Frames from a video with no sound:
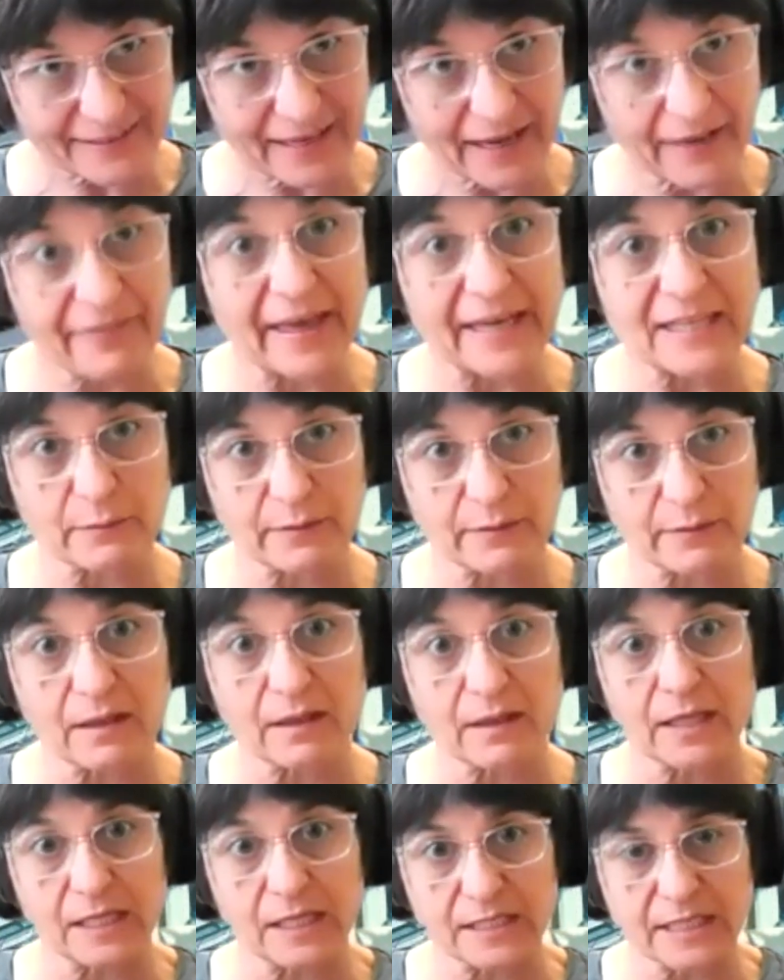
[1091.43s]
and that's one of the
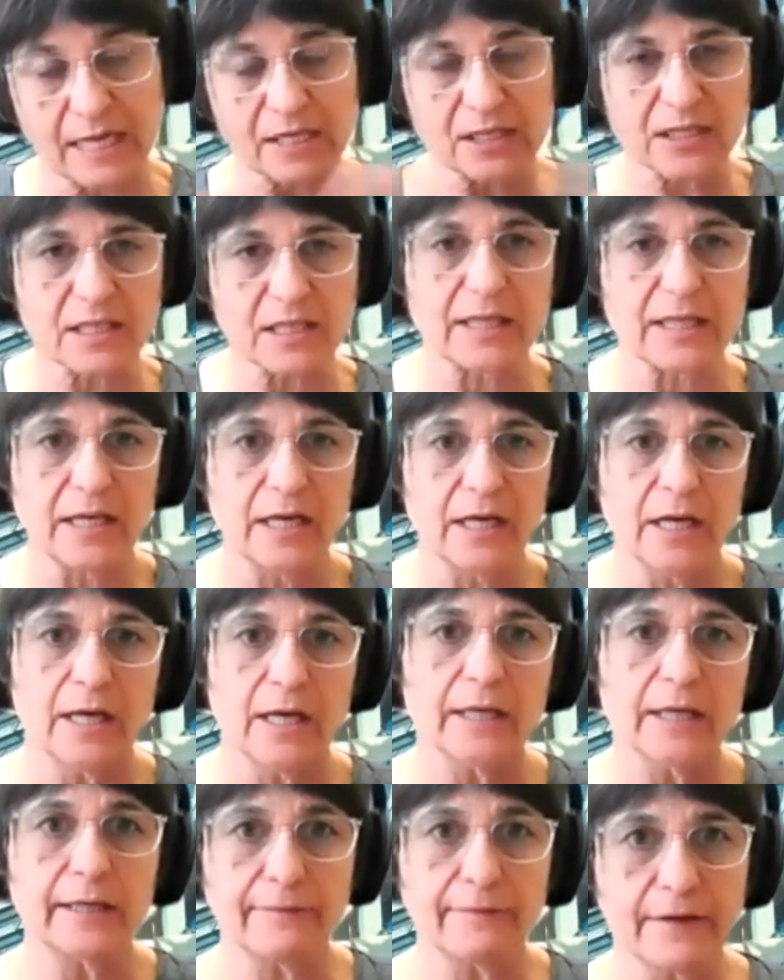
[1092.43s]
things, actually
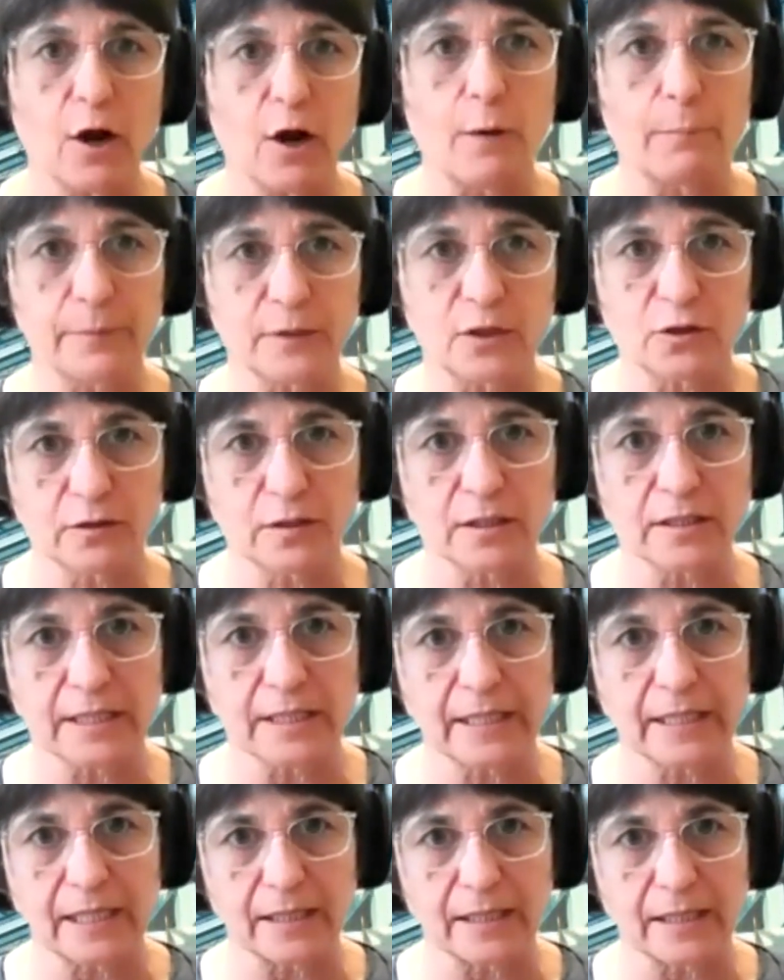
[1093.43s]
giving
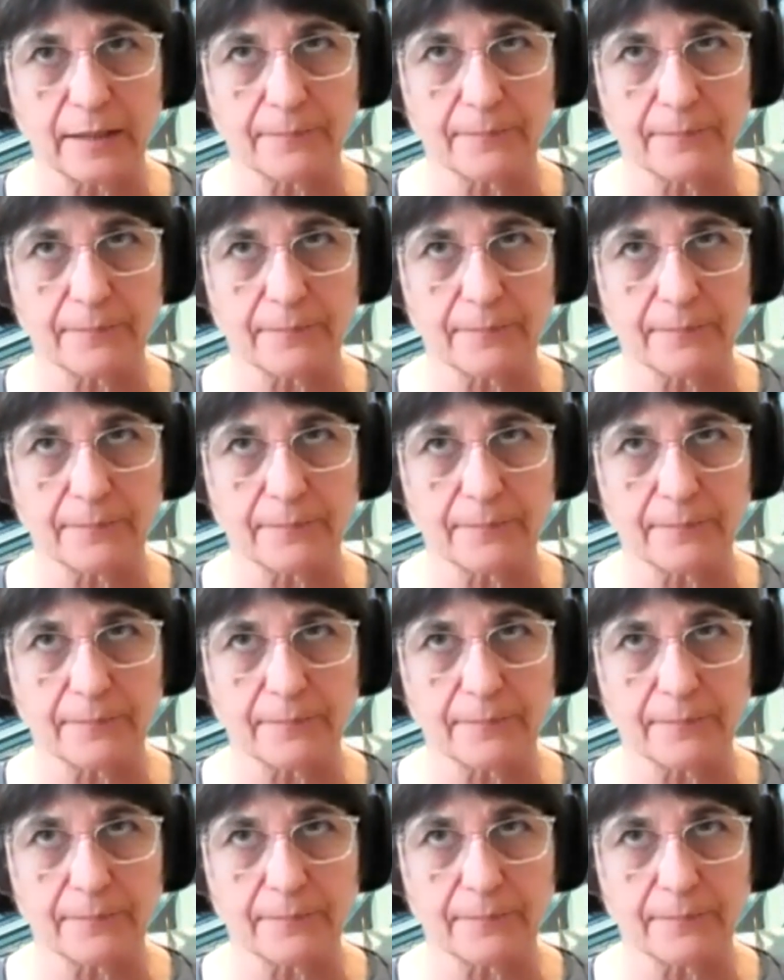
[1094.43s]
opportunity. And